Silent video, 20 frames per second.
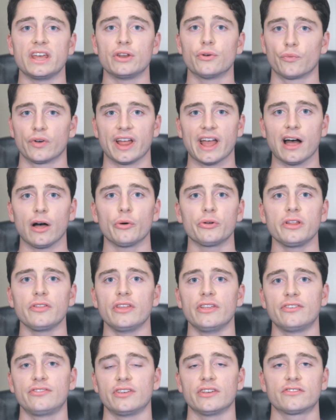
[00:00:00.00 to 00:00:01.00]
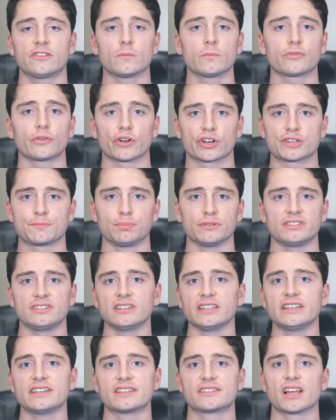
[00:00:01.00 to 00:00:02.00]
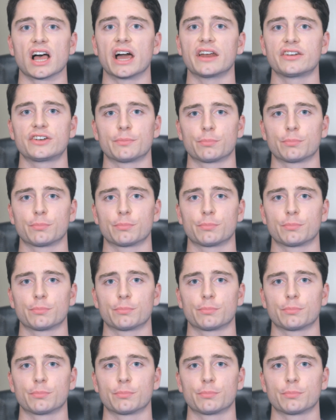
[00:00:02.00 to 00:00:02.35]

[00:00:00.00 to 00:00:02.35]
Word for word: in reality, these systems are explicitly designed